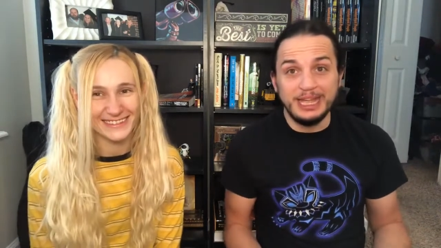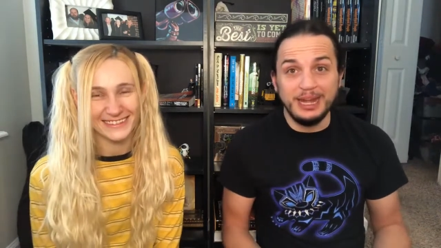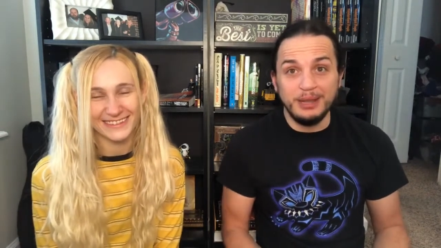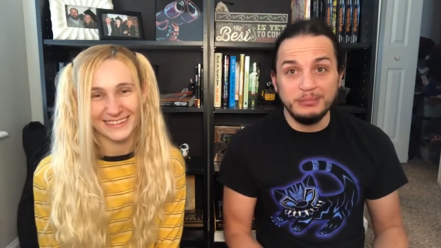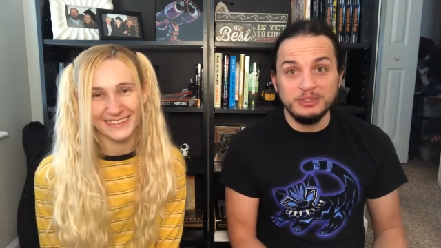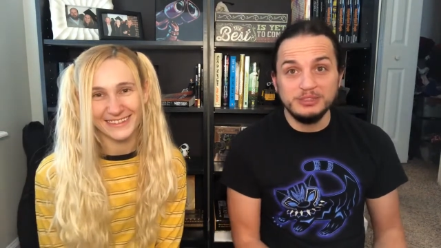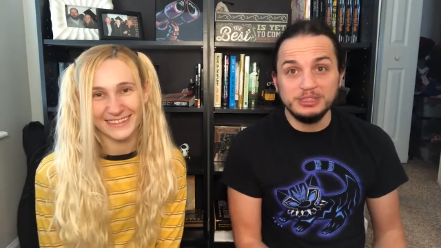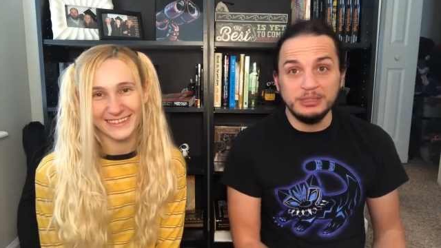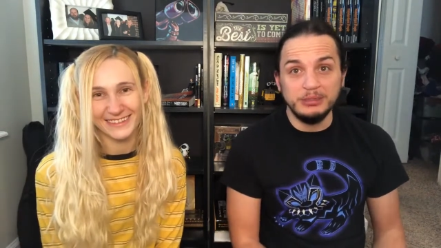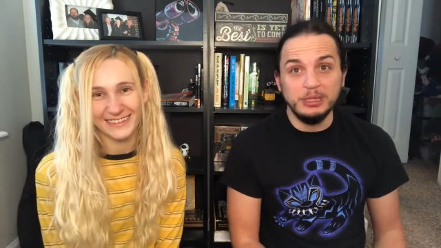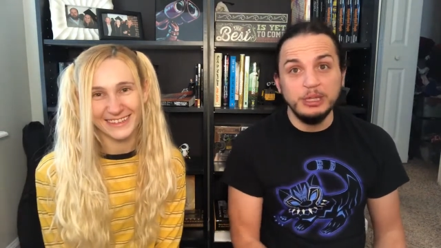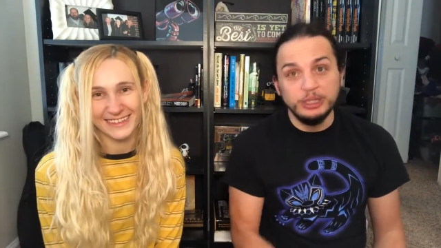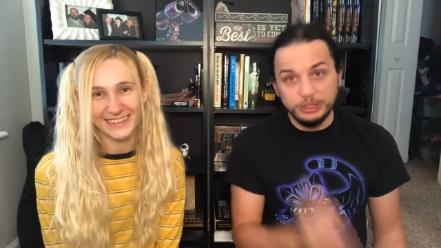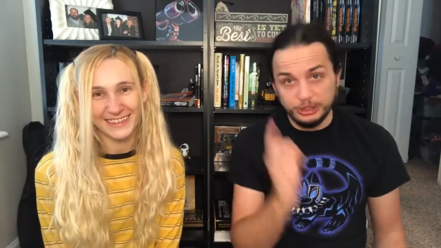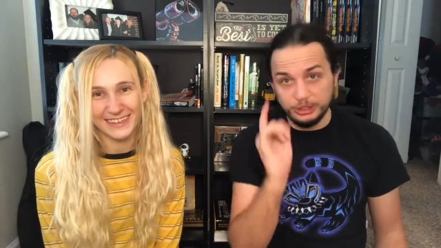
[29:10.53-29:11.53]
Speaker 1: I'm used to
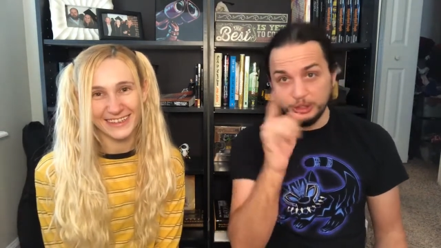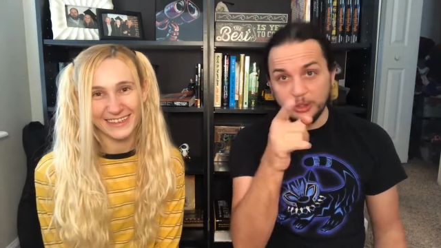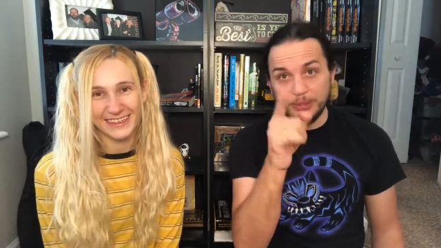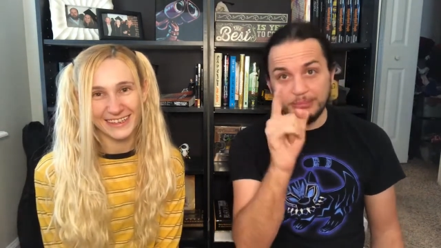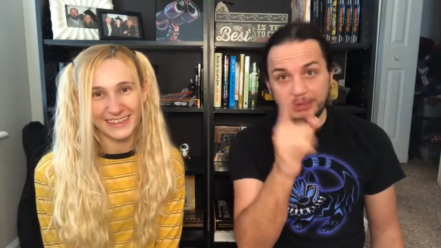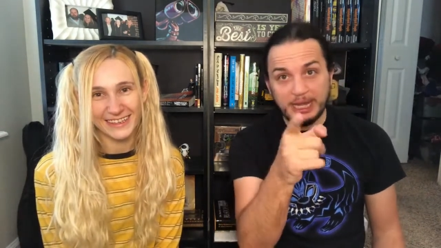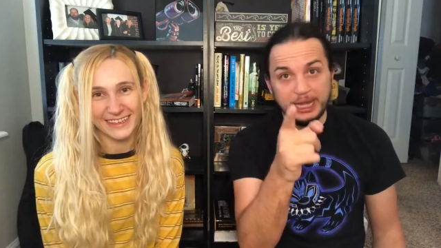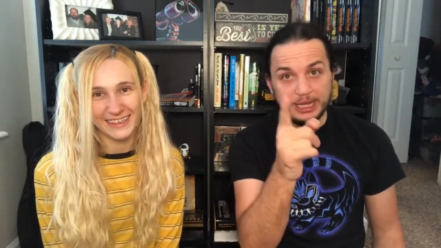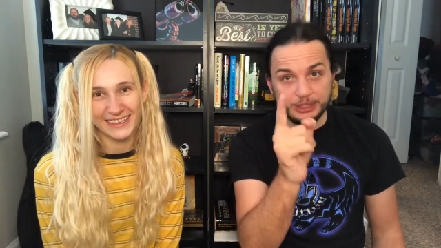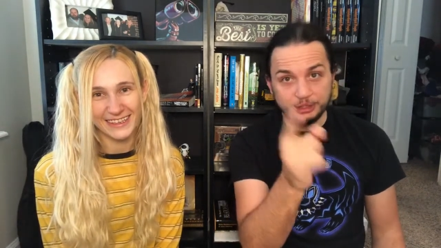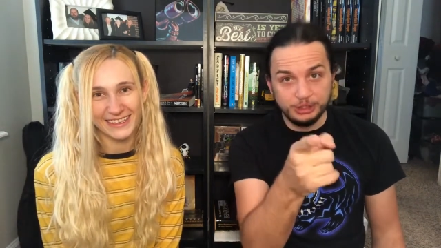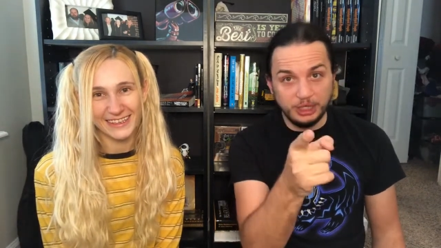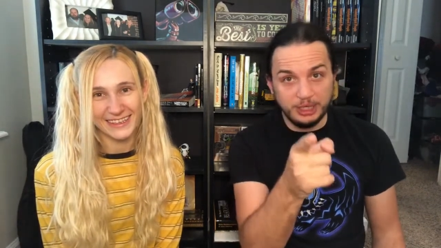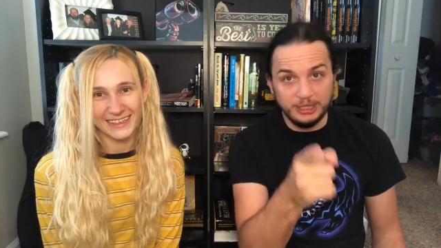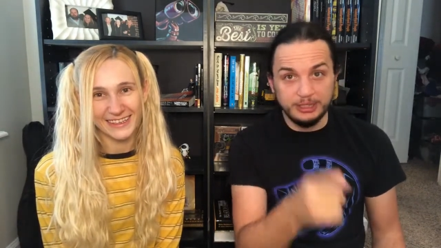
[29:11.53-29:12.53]
you're bad,
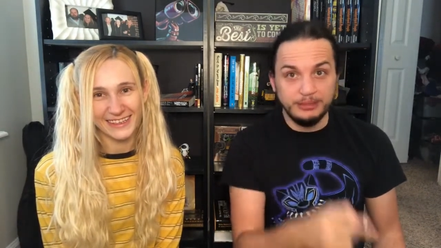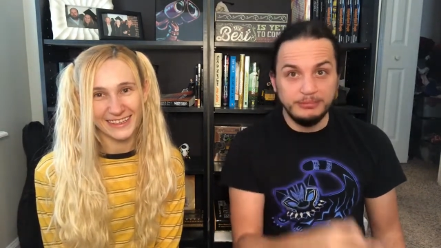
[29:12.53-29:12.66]
Sean.